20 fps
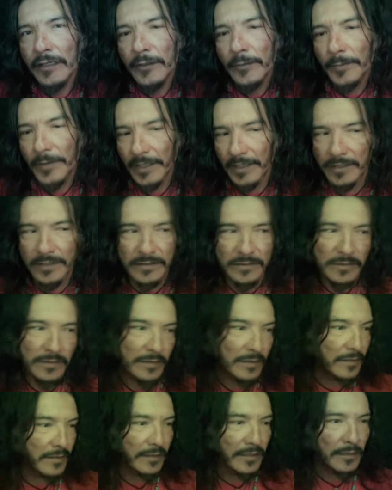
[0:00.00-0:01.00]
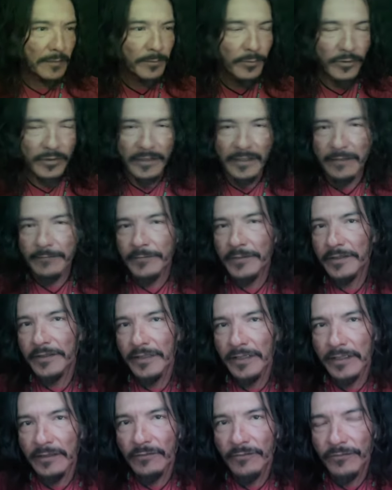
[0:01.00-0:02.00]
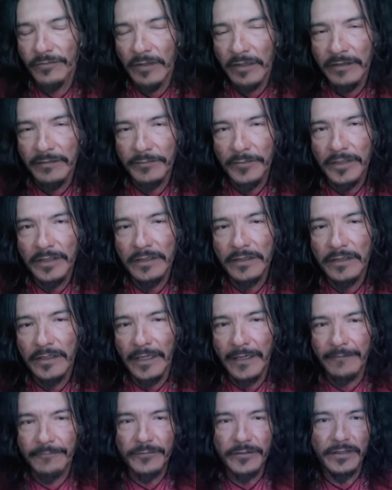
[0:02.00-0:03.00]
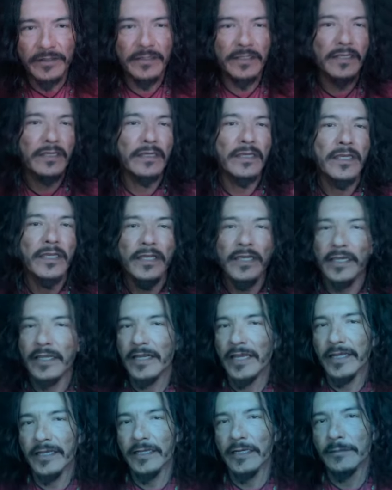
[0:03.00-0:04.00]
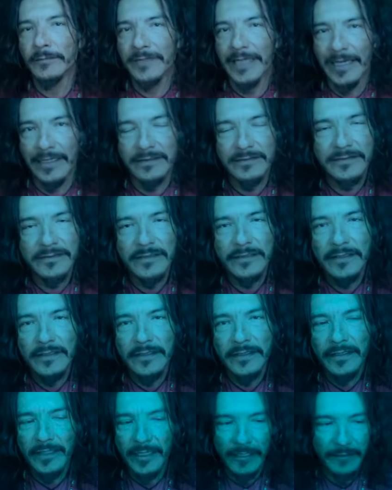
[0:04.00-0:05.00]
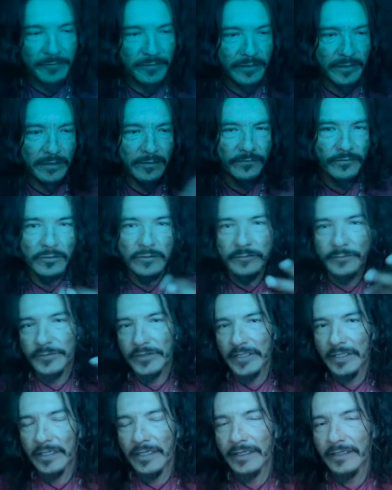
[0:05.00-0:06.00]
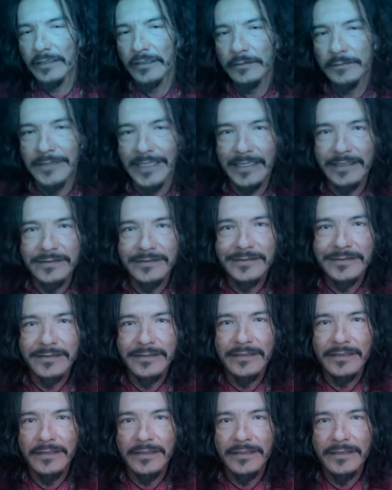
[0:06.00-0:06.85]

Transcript: Because look, I'm putting everything in front of me, everything, and I come last. Everything in front of me, and I come last.